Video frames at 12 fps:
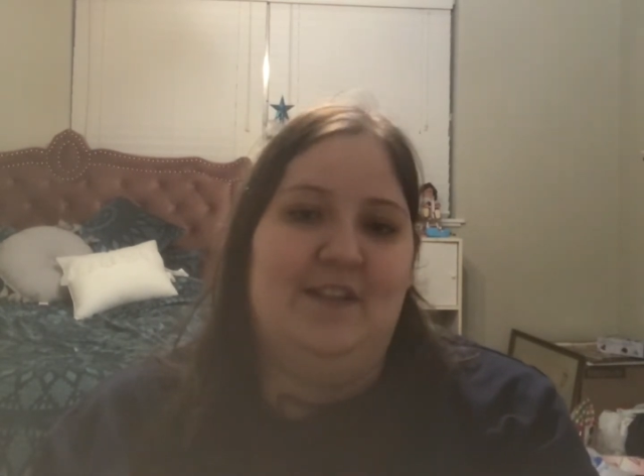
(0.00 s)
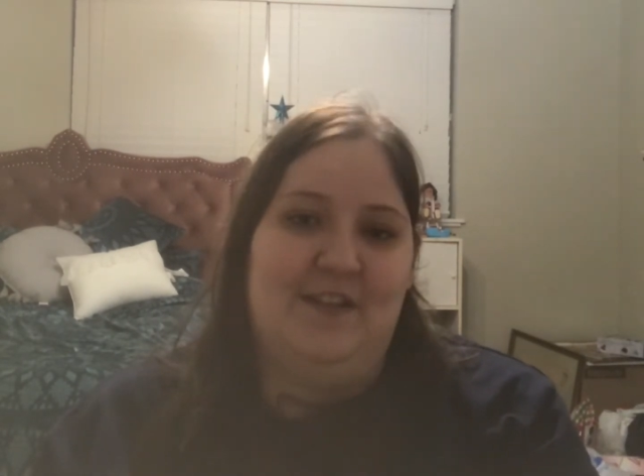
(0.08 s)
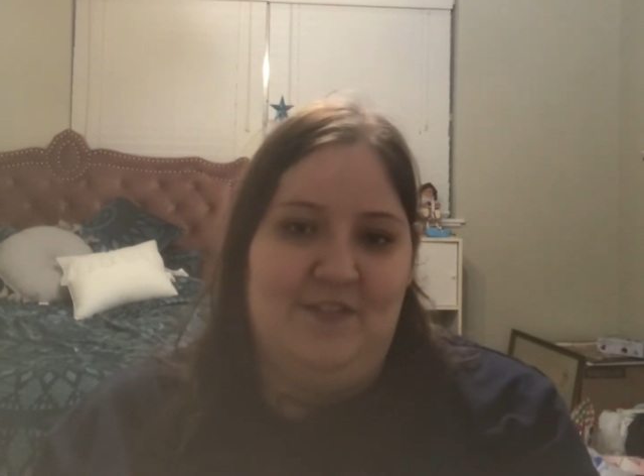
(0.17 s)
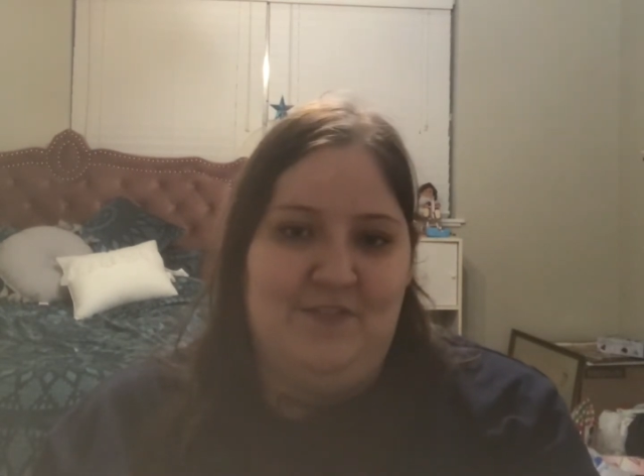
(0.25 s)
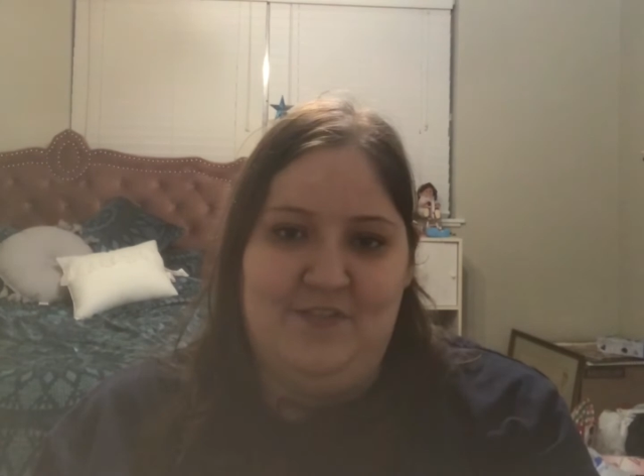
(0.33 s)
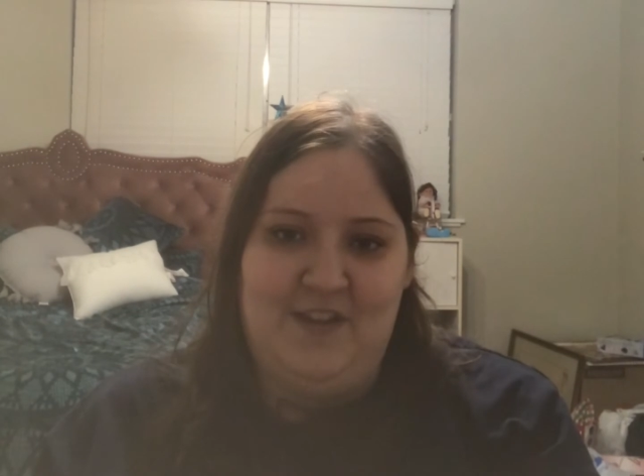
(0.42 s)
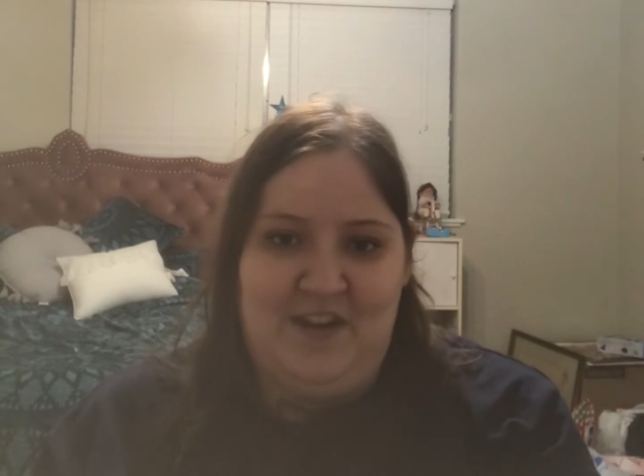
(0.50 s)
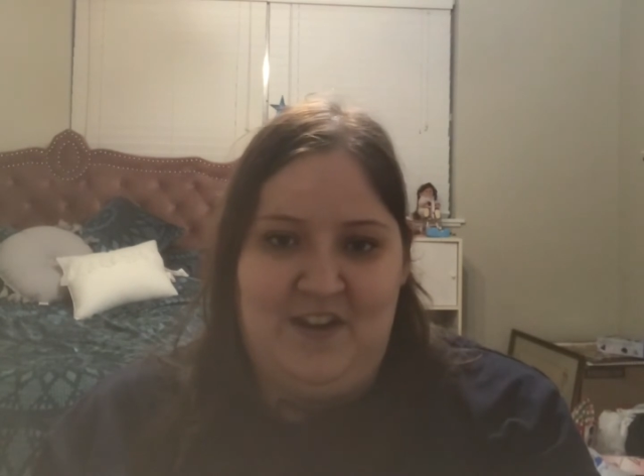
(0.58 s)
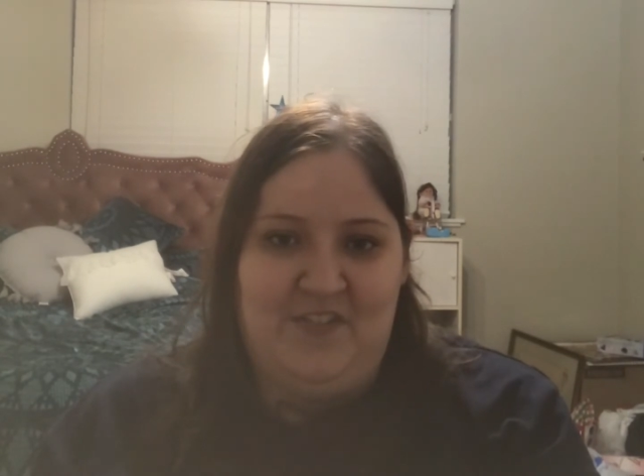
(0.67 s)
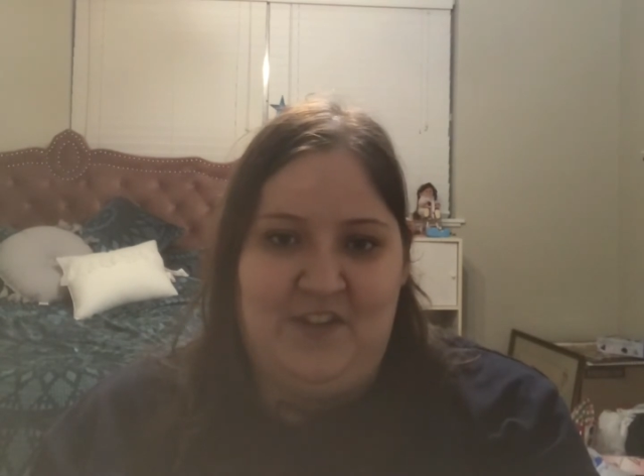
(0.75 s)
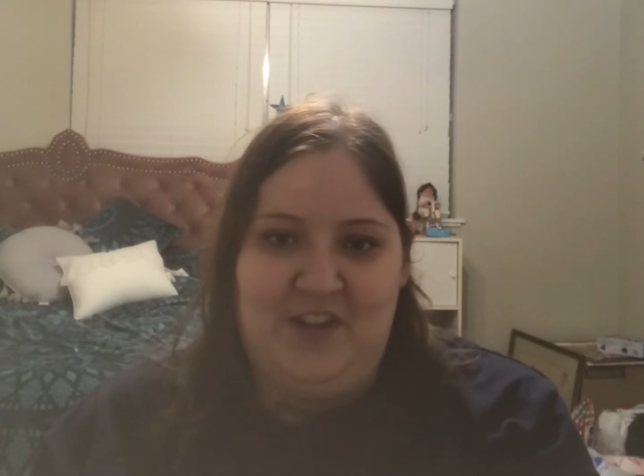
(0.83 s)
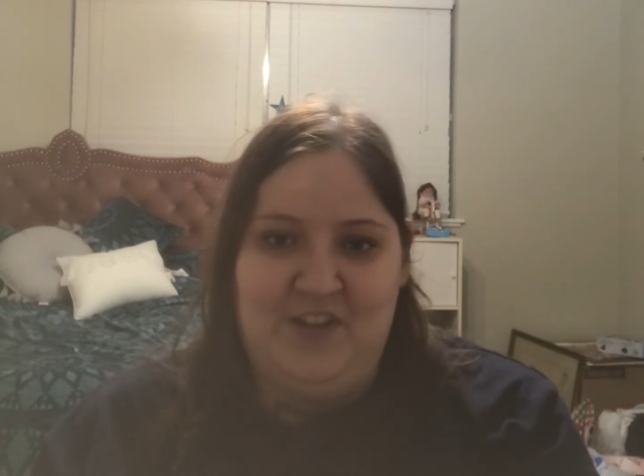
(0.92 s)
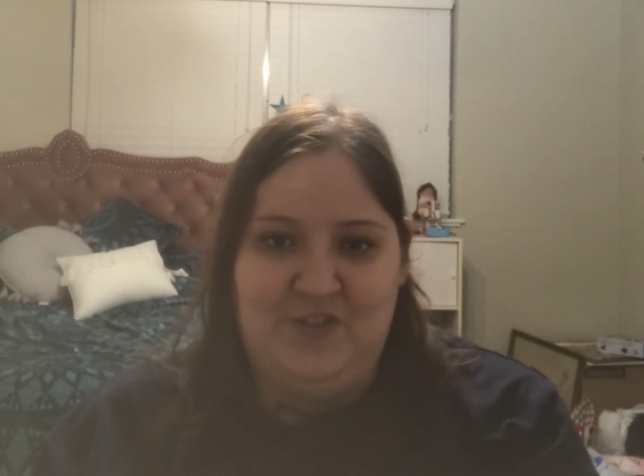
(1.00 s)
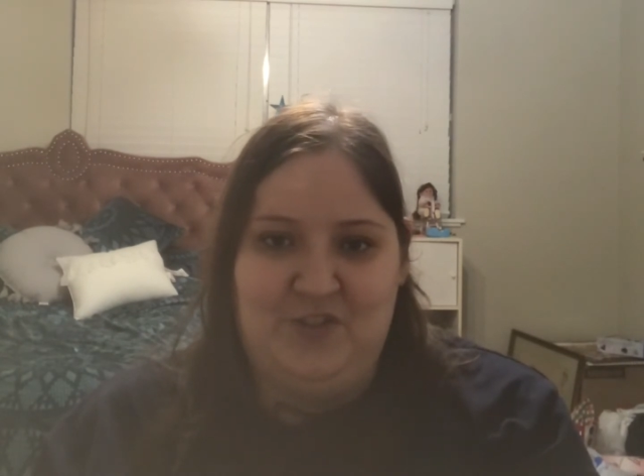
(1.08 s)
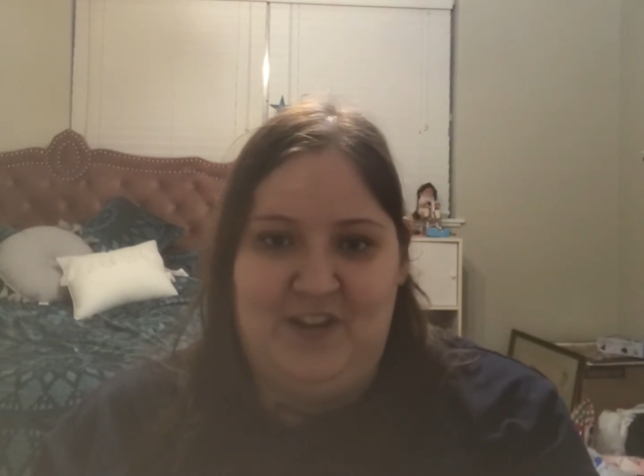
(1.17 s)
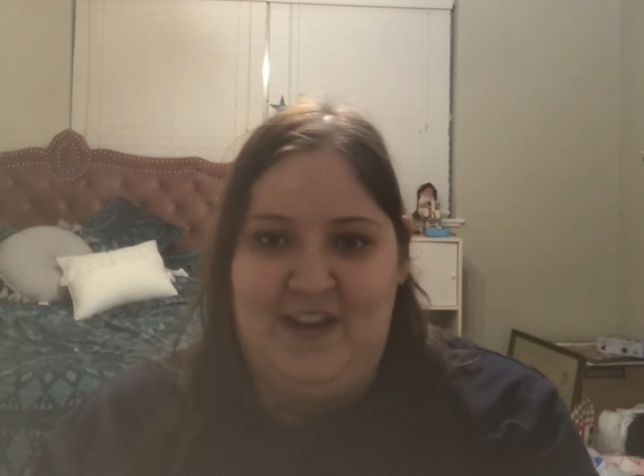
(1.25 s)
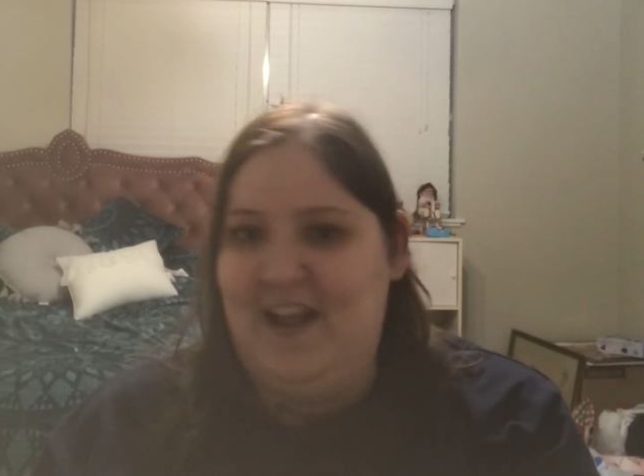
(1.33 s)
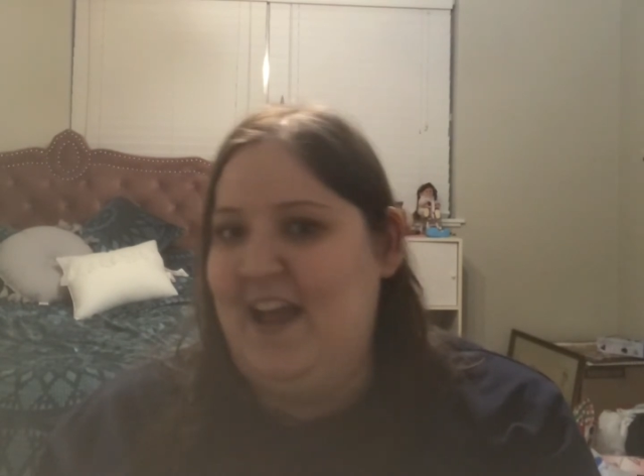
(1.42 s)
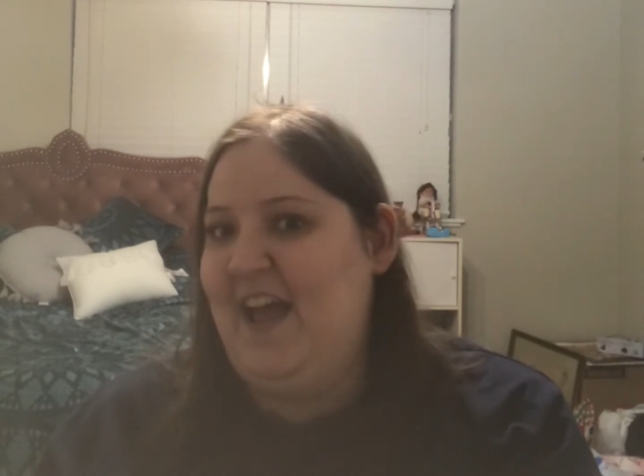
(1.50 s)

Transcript: live in another country